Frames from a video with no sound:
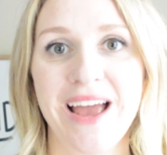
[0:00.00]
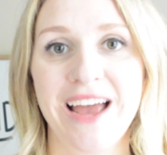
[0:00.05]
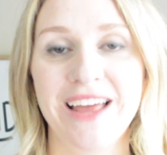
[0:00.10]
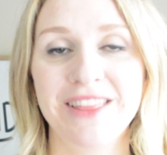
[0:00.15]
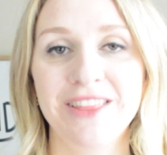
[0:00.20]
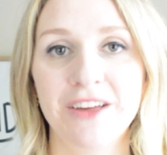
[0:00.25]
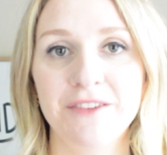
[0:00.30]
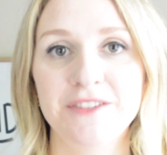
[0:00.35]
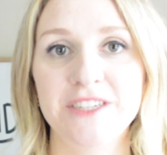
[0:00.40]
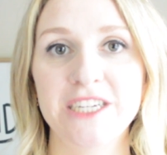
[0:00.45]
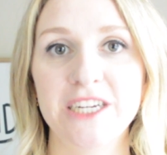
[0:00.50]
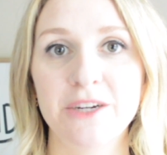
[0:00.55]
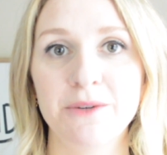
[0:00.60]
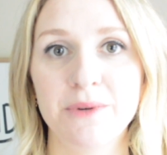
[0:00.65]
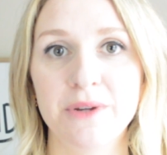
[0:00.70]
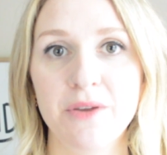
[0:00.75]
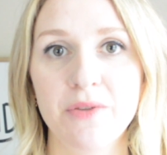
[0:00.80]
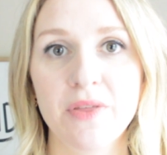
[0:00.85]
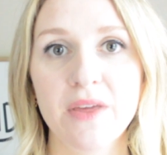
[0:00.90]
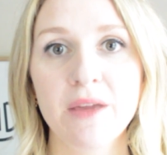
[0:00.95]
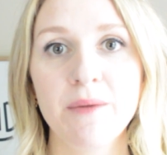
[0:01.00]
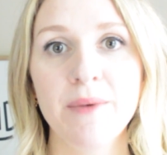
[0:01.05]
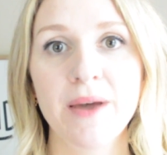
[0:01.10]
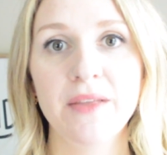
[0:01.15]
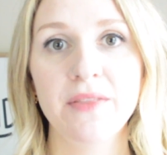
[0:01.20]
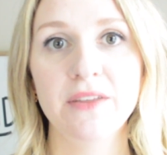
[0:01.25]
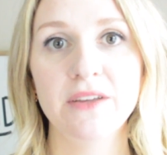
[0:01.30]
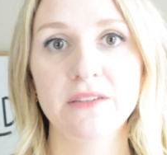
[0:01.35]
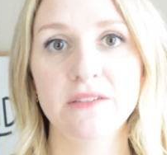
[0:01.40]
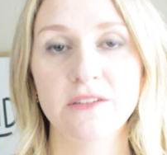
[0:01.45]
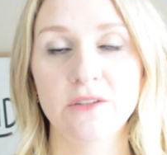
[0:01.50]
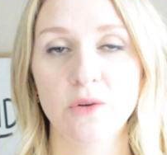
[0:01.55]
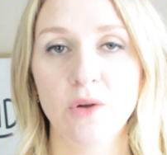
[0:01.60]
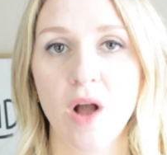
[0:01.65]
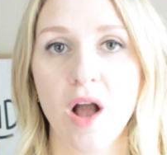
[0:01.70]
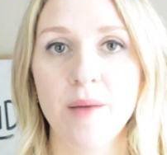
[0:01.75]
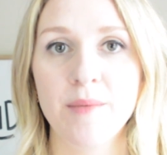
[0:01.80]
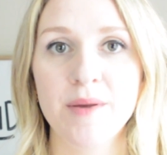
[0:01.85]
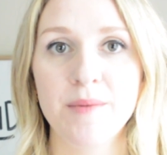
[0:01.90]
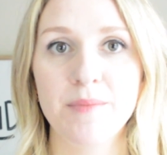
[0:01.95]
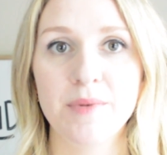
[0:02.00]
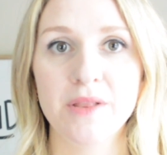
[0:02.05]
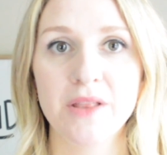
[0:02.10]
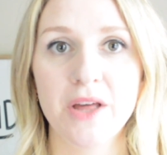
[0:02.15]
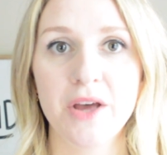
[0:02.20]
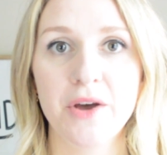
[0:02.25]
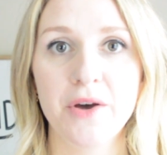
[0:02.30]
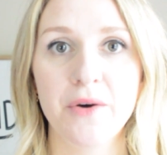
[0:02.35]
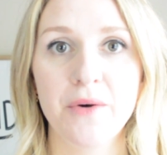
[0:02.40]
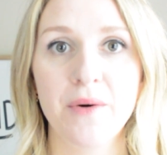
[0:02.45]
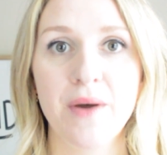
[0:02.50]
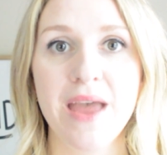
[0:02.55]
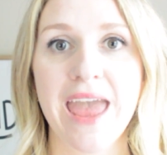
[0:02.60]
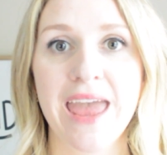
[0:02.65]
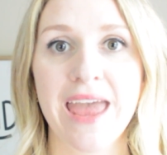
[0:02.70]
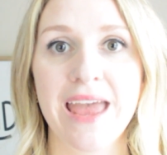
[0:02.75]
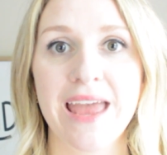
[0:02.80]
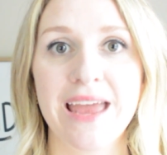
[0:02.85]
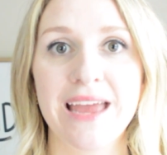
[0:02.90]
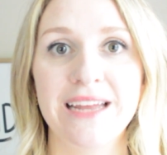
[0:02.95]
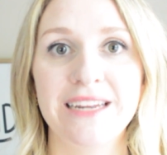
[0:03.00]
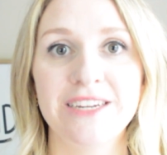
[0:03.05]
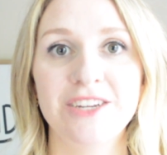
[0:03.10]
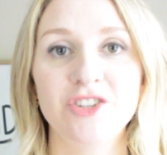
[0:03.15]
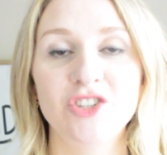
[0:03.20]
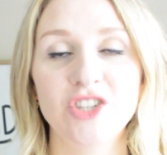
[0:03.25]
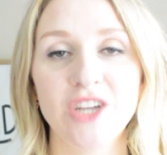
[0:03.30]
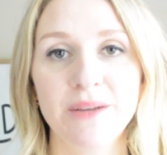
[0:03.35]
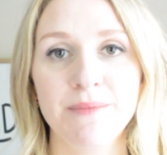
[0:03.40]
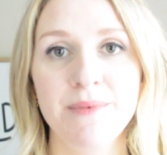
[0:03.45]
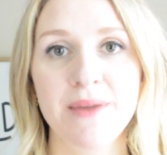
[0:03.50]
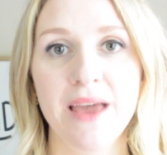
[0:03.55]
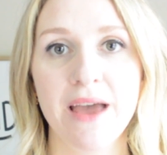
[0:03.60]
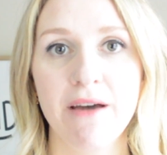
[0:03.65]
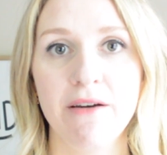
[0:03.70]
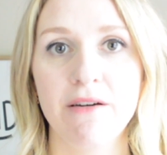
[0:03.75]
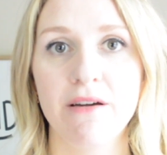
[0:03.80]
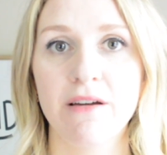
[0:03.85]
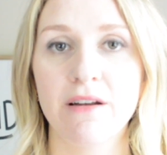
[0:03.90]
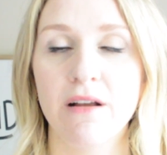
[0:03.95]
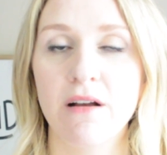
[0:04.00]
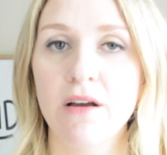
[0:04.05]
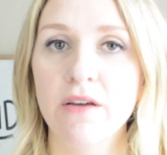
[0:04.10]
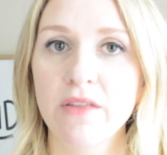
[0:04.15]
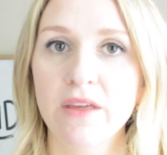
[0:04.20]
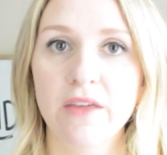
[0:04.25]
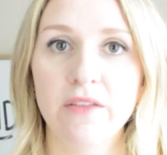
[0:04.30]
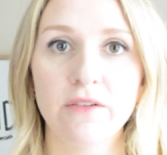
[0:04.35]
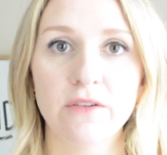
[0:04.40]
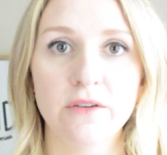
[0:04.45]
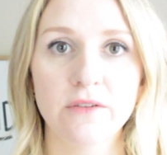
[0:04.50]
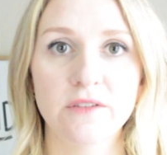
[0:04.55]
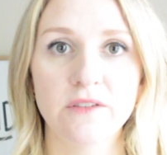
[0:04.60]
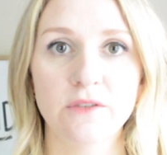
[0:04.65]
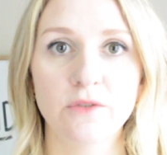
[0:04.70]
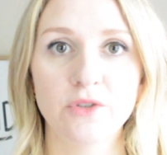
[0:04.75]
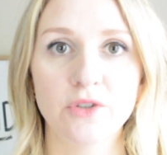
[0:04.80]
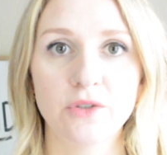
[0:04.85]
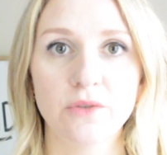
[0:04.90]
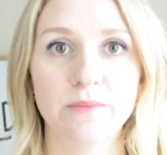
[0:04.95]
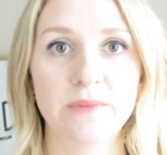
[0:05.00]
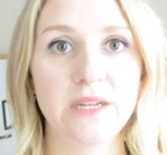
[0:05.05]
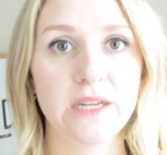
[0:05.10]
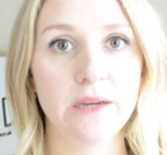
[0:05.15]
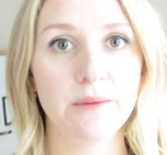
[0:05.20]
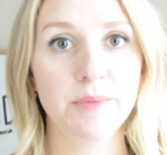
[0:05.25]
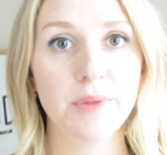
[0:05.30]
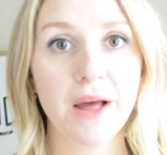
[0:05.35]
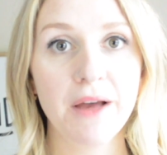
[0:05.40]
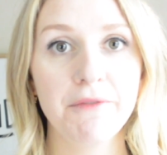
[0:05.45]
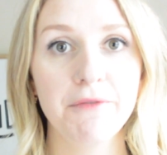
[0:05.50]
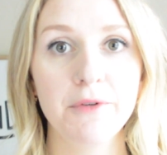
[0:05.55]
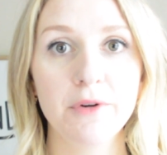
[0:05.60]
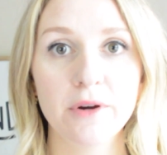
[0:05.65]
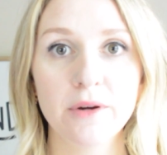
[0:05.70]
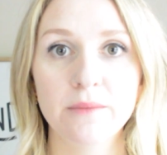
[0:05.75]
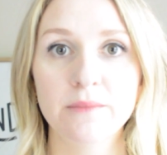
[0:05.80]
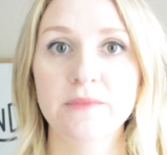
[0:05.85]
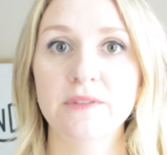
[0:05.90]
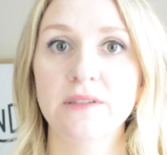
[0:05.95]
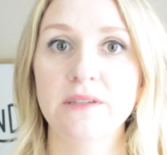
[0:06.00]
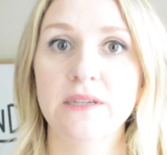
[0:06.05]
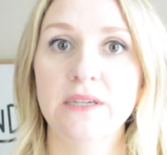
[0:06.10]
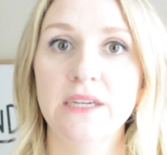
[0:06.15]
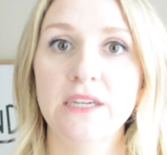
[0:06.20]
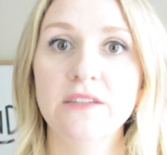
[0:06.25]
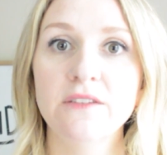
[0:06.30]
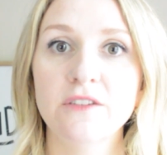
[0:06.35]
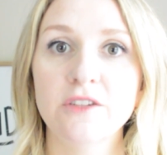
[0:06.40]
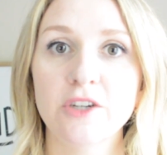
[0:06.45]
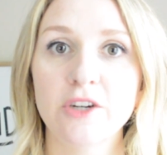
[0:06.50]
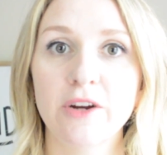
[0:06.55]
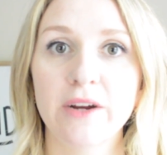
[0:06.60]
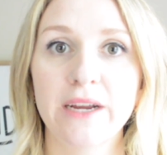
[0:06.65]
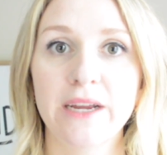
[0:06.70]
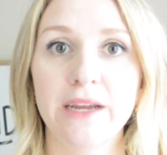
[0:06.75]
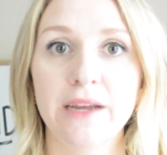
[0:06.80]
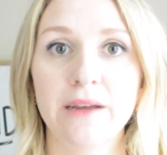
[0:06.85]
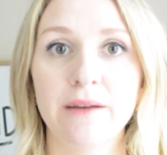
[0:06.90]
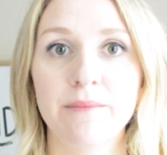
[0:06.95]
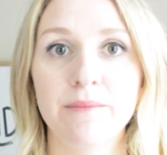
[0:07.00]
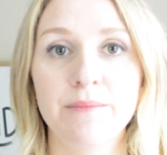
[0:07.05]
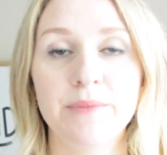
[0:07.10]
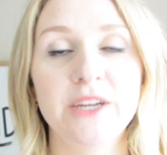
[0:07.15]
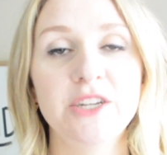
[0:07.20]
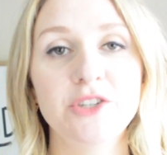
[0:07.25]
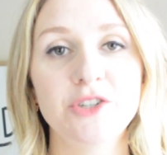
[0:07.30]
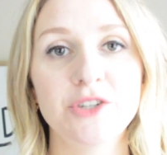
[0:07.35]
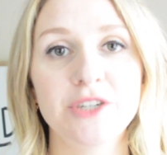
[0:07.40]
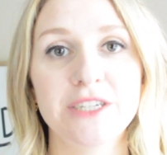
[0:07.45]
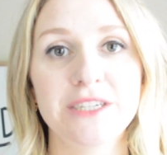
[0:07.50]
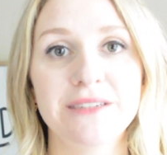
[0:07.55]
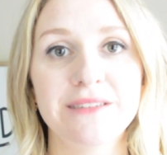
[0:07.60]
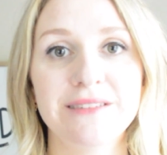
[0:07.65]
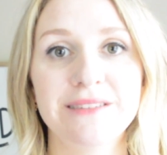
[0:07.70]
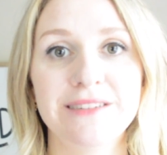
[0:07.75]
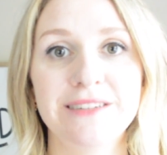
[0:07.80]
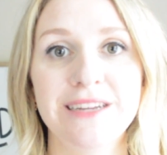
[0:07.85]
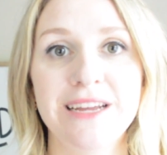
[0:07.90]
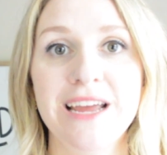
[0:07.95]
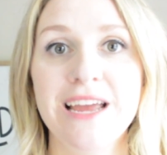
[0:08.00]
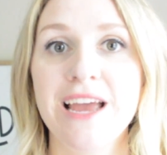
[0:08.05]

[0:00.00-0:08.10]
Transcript: I'd love to hear what you think about this, so comment below and check me out on all the other social media platforms, Instagram, Pinterest.